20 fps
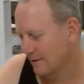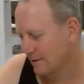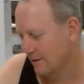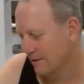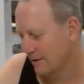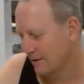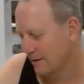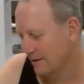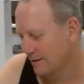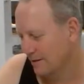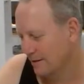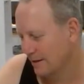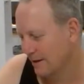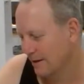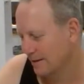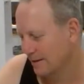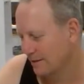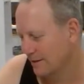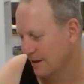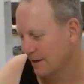All
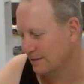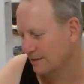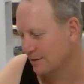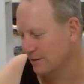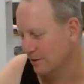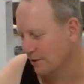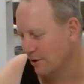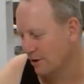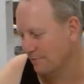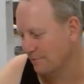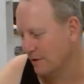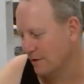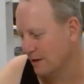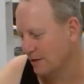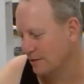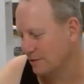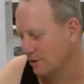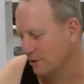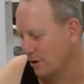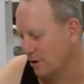right. Thanks, Clyde.
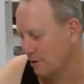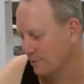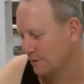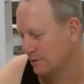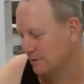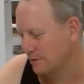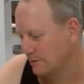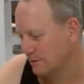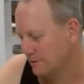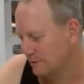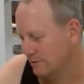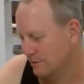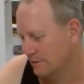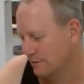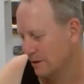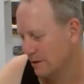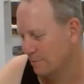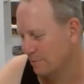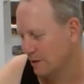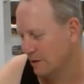Thanks, Simon.
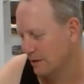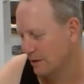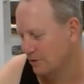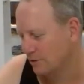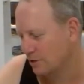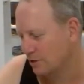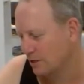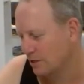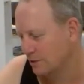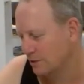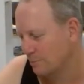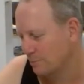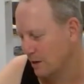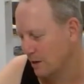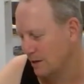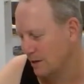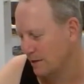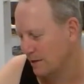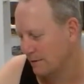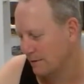Some kid. Cheers,
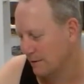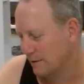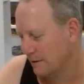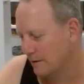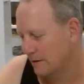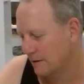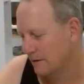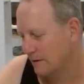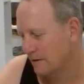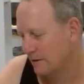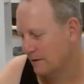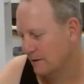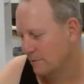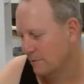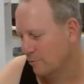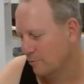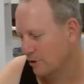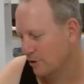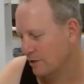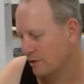buddy.
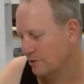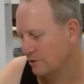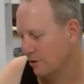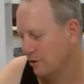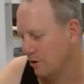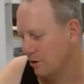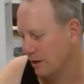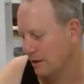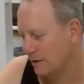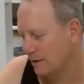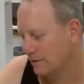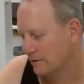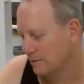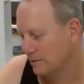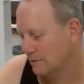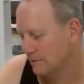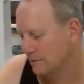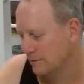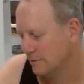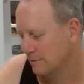Ricky Ty.
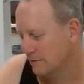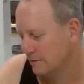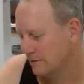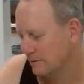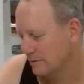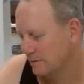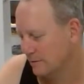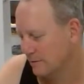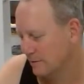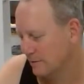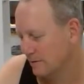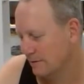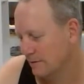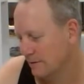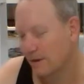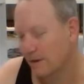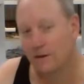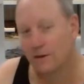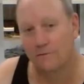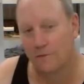
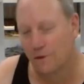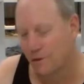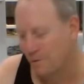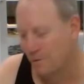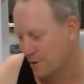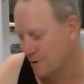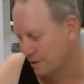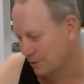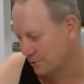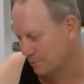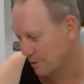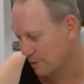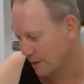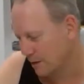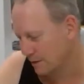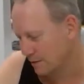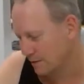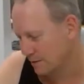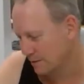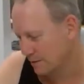Thank you very much, mate.